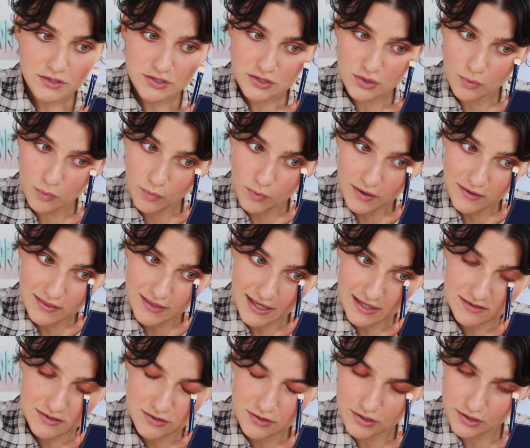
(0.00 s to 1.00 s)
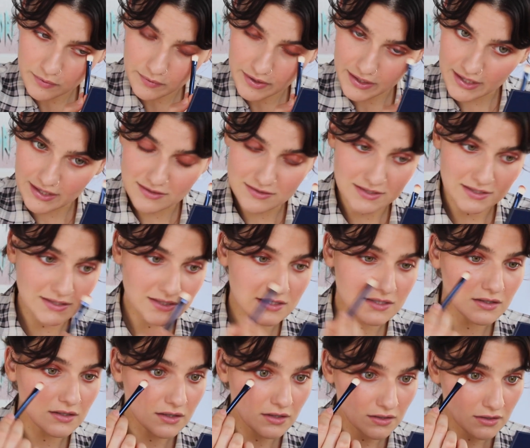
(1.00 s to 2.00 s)
So what that's doing is
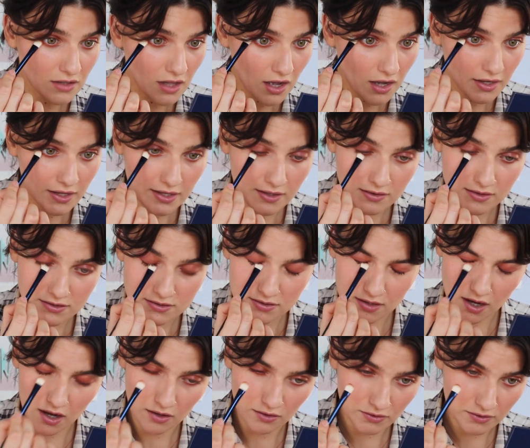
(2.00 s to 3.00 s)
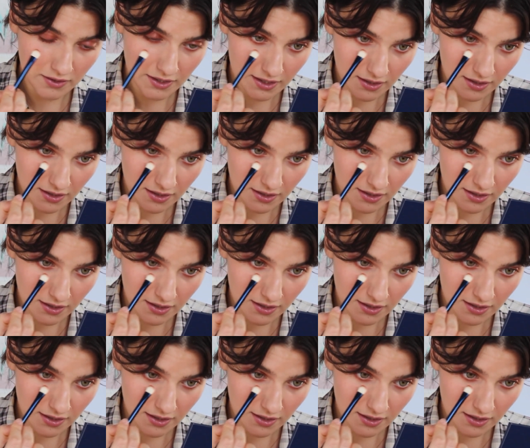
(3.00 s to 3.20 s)
it's locking this color